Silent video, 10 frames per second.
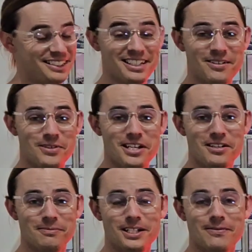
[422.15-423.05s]
Oh
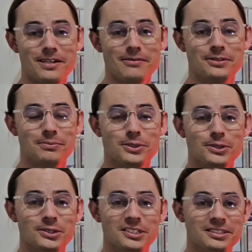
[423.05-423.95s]
man, I'm coming up with some
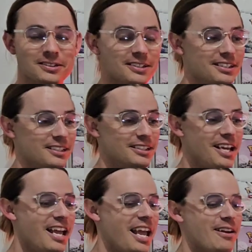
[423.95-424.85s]
doozies tonight, aren't I?
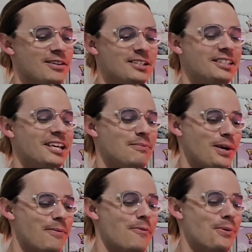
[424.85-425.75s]
Anyway, you see
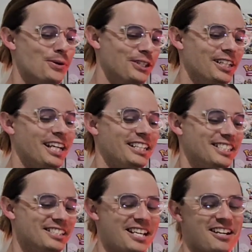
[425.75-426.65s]
people pull
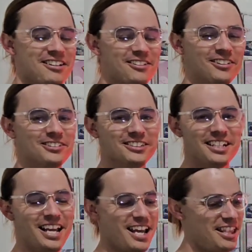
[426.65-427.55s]
collections out of the
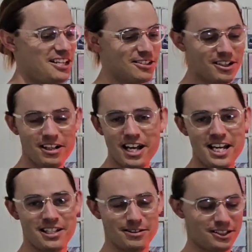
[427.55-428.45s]
closet and they're just like,
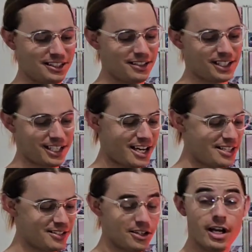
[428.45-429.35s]
hey, look at the
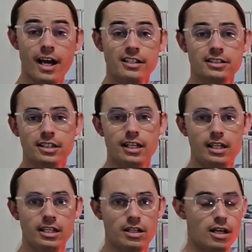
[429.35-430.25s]
cards that I had as a
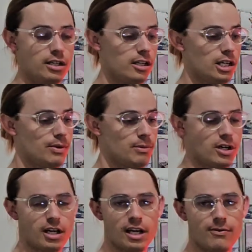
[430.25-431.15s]
kid. We
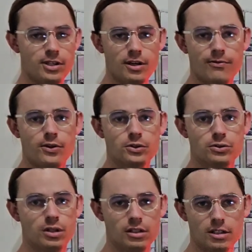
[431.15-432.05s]
might have,
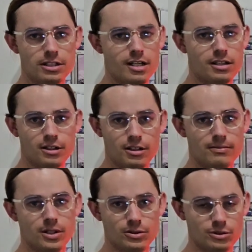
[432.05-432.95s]
Fossil Hollows,
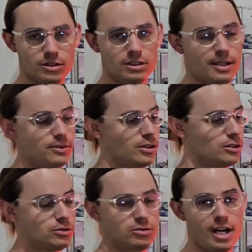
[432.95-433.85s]
Articuno, Moltres,
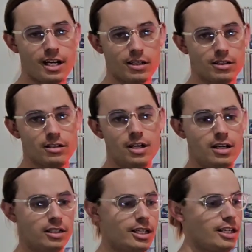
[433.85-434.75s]
Zapdos, Dragonite,
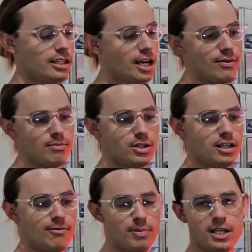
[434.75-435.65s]
Gengar. We might
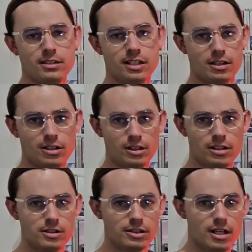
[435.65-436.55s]
have base set
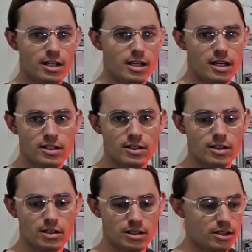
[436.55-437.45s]
Hollows. And,
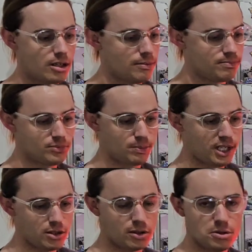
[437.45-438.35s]
I
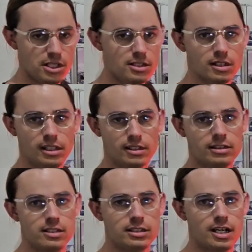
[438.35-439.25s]
spent 2 years
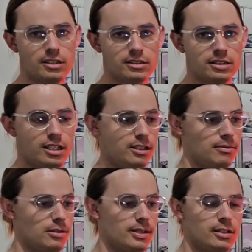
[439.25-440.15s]
collecting these cards as a kid,
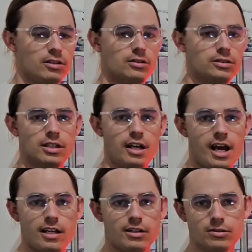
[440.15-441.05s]
but they've been locked in an
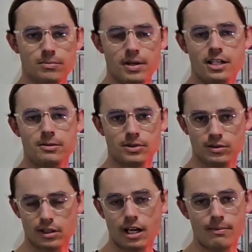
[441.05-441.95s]
attic or the basement
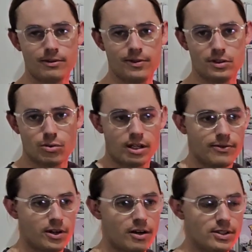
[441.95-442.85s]
or the cupboard for
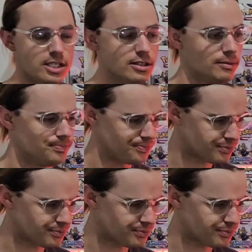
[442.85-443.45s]
25 years.